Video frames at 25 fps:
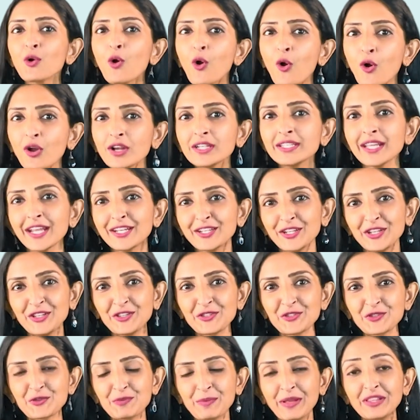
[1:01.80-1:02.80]
all debt
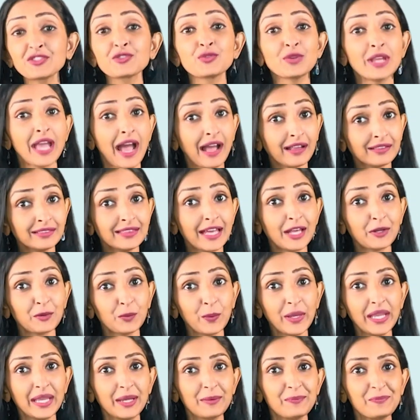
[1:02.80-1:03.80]
instruments react that
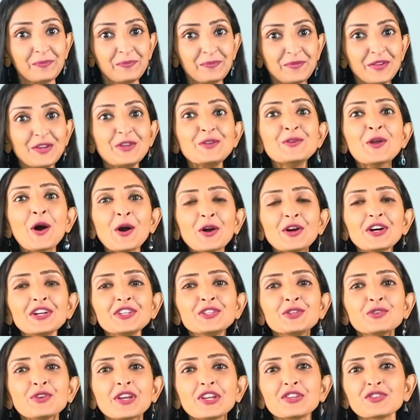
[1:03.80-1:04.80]
way. Longer
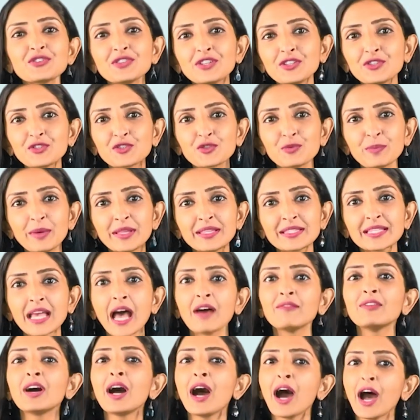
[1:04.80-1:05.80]
duration instruments
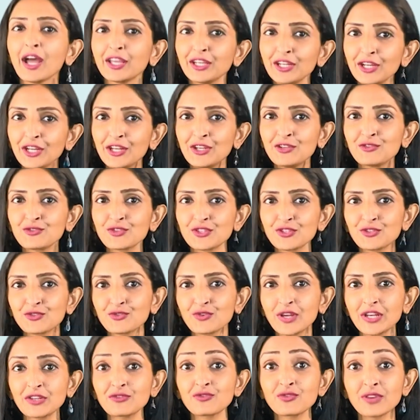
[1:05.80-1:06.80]
have a higher
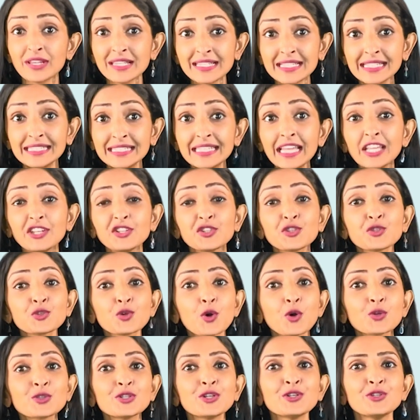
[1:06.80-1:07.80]
interest rate risk than
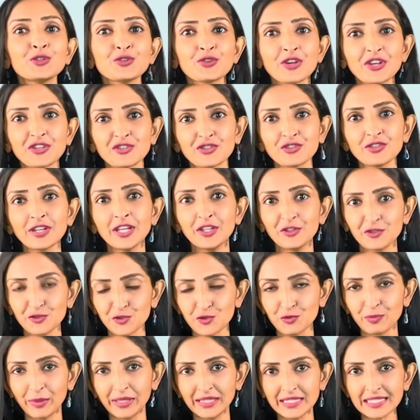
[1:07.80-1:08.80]
shorter duration
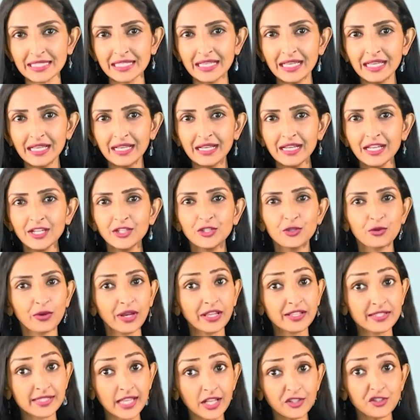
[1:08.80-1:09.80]
instruments.
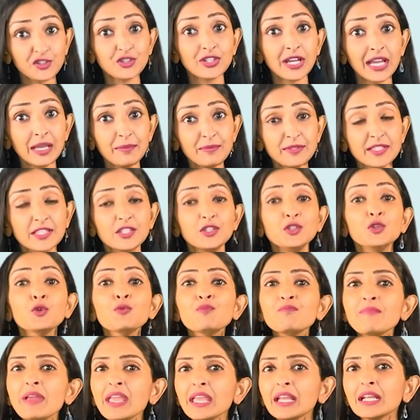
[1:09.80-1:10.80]
During such times, you
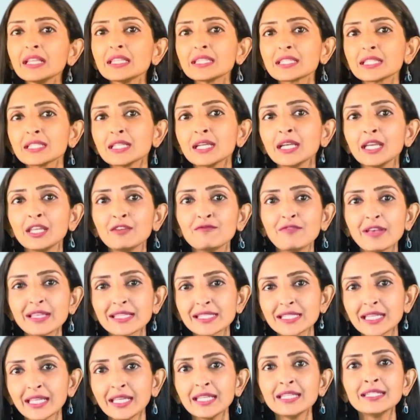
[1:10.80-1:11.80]
may consider
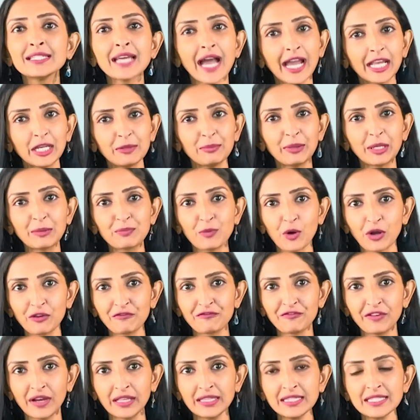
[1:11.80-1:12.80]
investing in dynamic
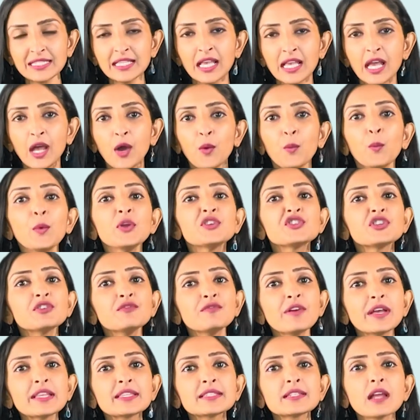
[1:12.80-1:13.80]
bond funds, which
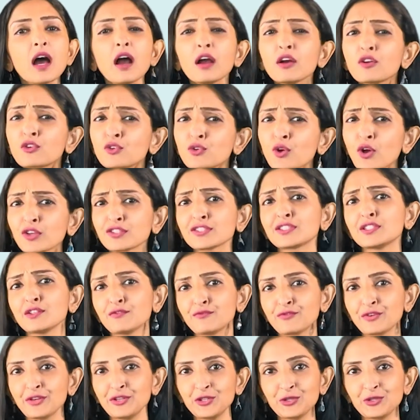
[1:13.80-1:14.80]
invest across different